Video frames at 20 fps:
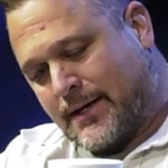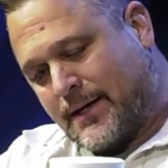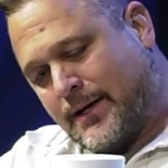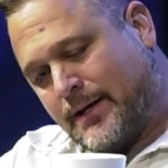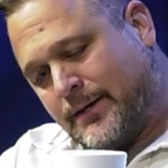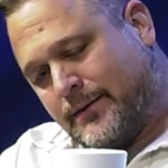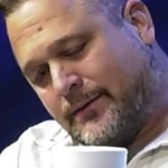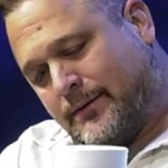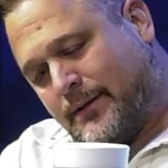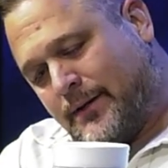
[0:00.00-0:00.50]

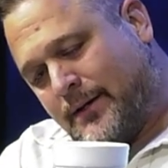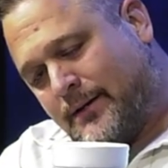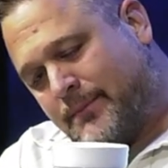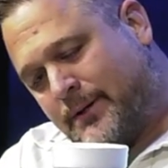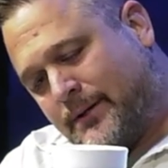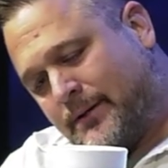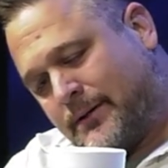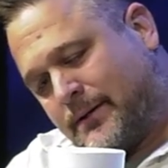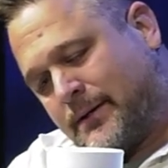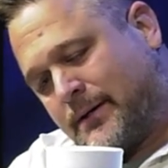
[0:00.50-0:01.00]
say and the
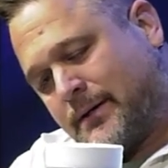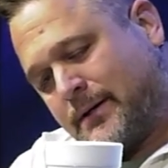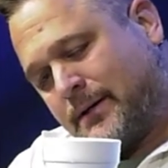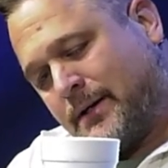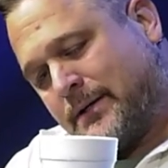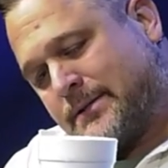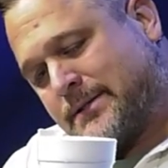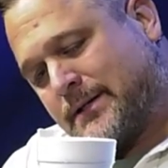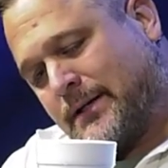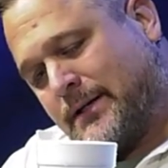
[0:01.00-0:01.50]
enemy
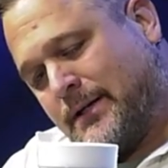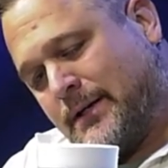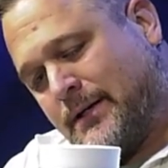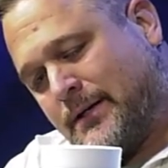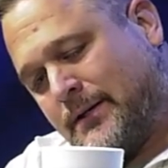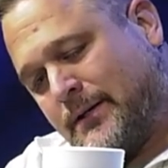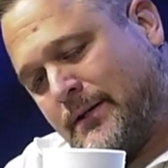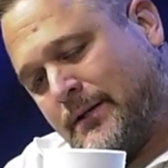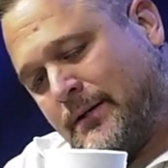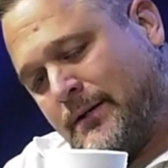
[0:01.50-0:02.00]
cuts
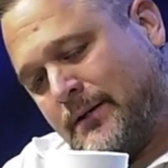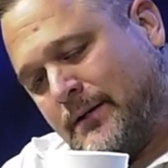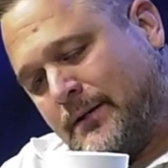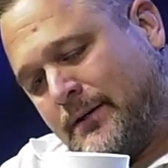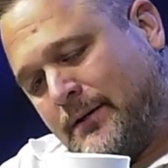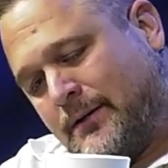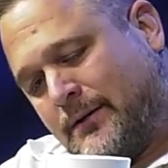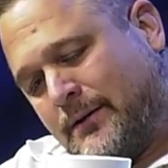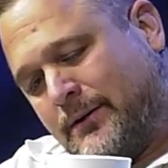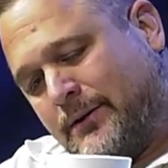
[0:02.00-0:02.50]
again.
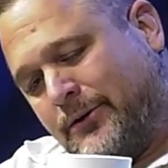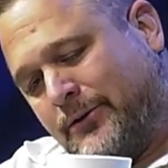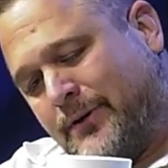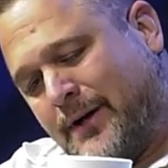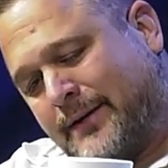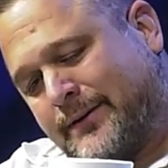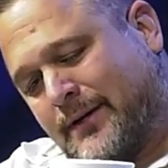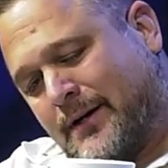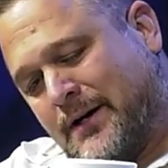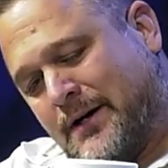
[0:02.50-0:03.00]
You're
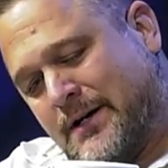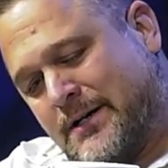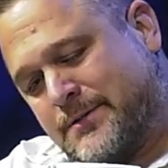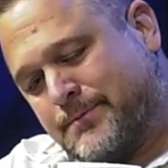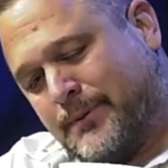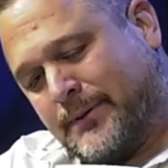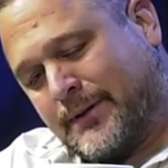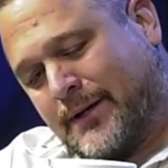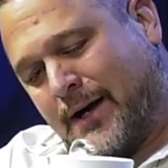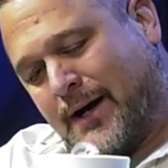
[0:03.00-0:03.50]
not the
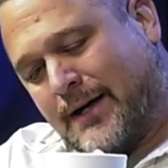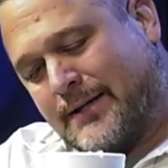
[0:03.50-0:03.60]
husband